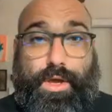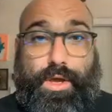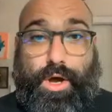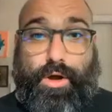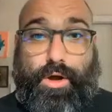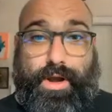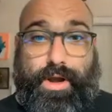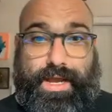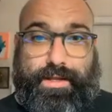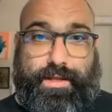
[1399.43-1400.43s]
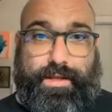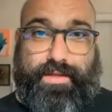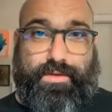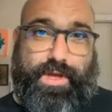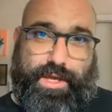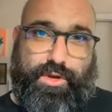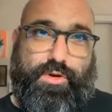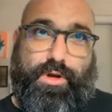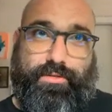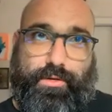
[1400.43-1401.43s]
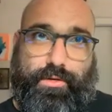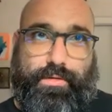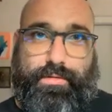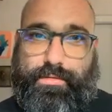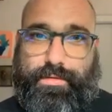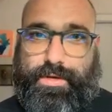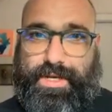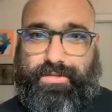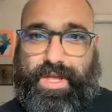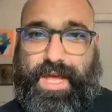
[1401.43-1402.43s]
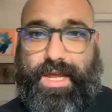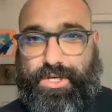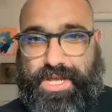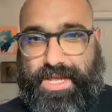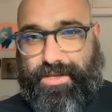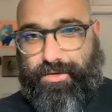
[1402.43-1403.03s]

All right, that's okay. You don't also need to say hi in chat.